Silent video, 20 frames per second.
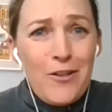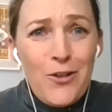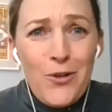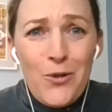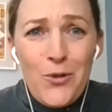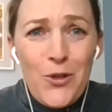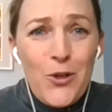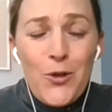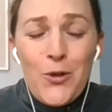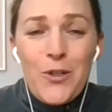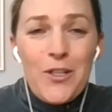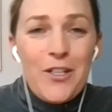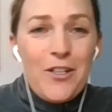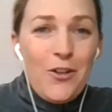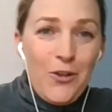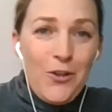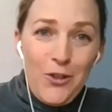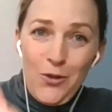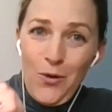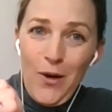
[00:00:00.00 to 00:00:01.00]

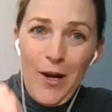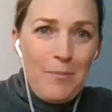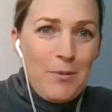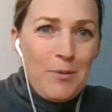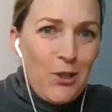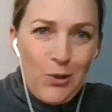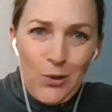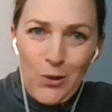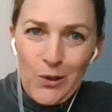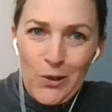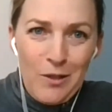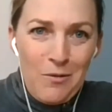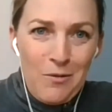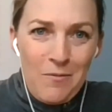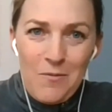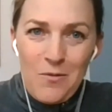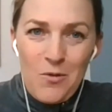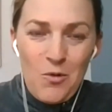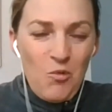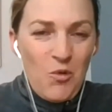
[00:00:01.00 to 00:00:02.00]
you're absolutely
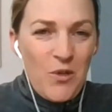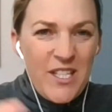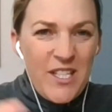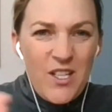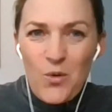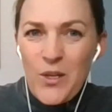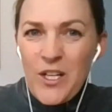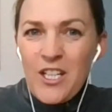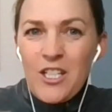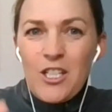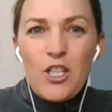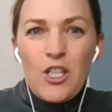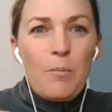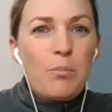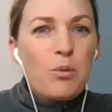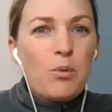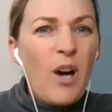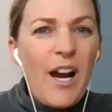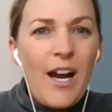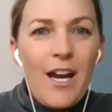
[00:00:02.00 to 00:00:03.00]
resilient, you're
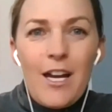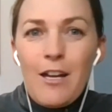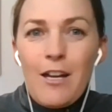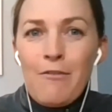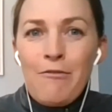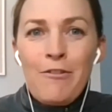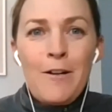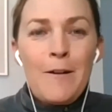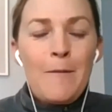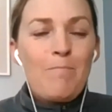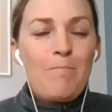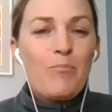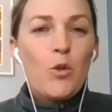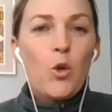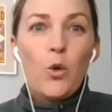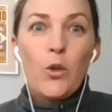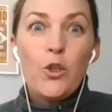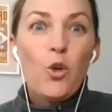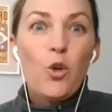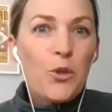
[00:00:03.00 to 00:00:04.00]
brave,
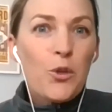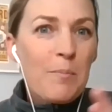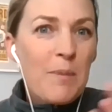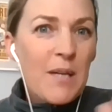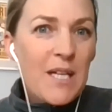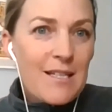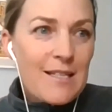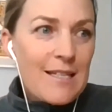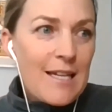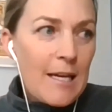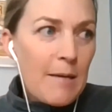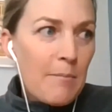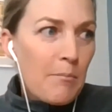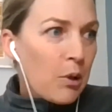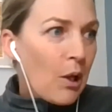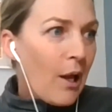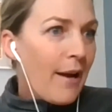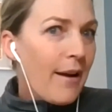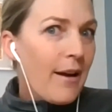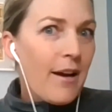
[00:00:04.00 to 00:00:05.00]
or you're the biggest team
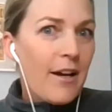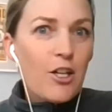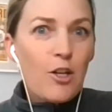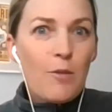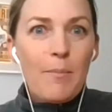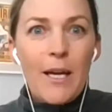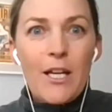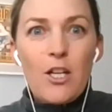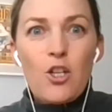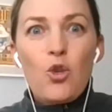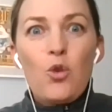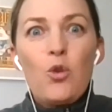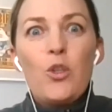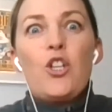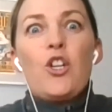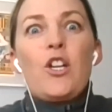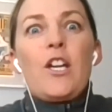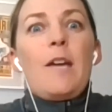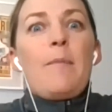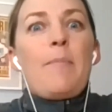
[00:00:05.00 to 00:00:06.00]
player, you make sure
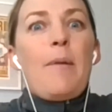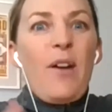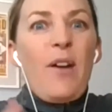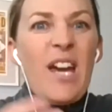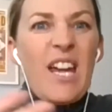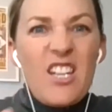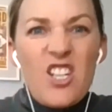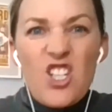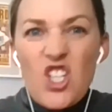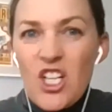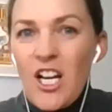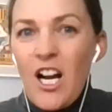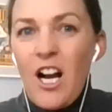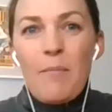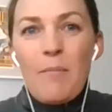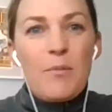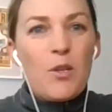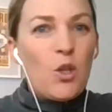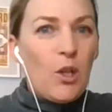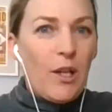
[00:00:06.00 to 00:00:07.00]
you keep our energy
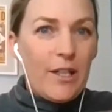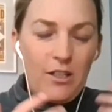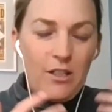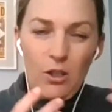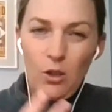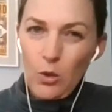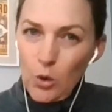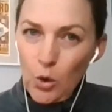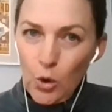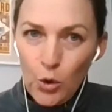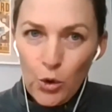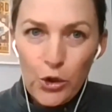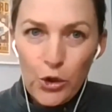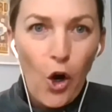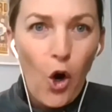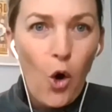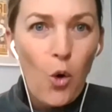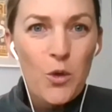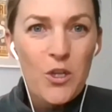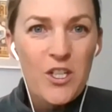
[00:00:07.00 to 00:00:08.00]
up, you're like the glue, you
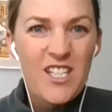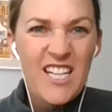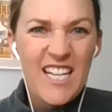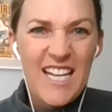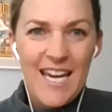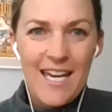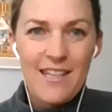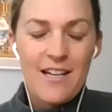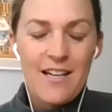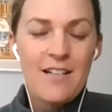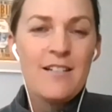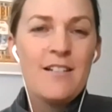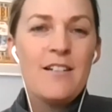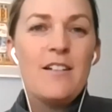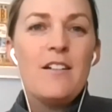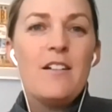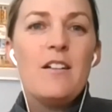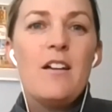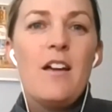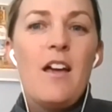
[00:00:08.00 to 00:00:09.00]
hold us together."
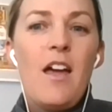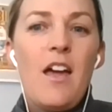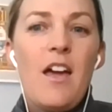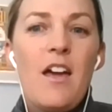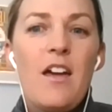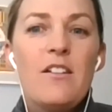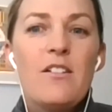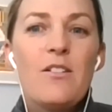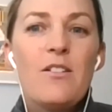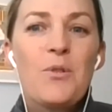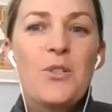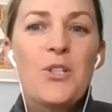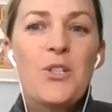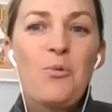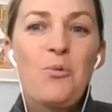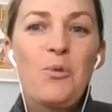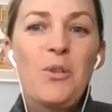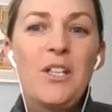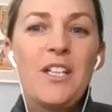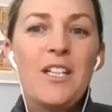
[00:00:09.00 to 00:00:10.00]
And it was a
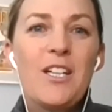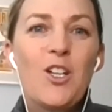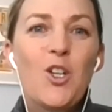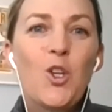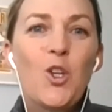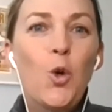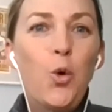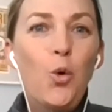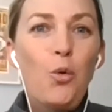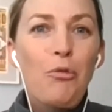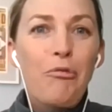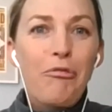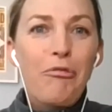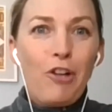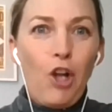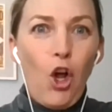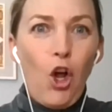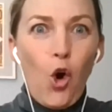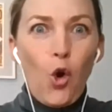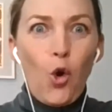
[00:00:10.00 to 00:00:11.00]
really cool
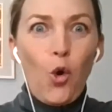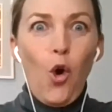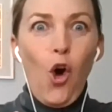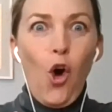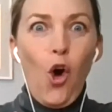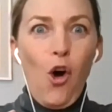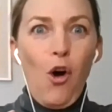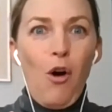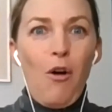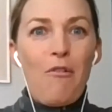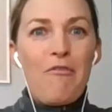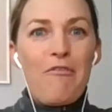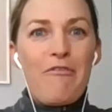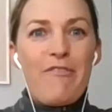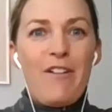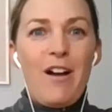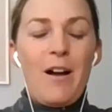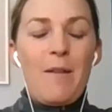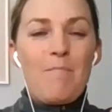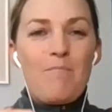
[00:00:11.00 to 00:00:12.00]
flow of
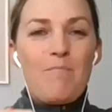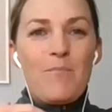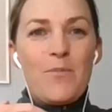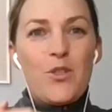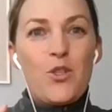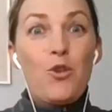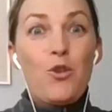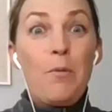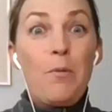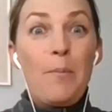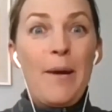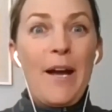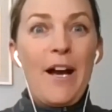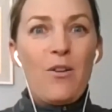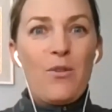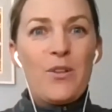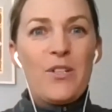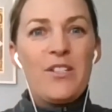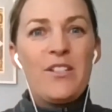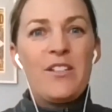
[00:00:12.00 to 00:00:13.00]

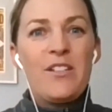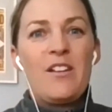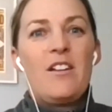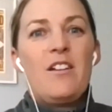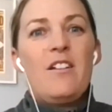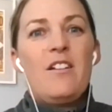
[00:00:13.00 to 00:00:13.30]
superpowers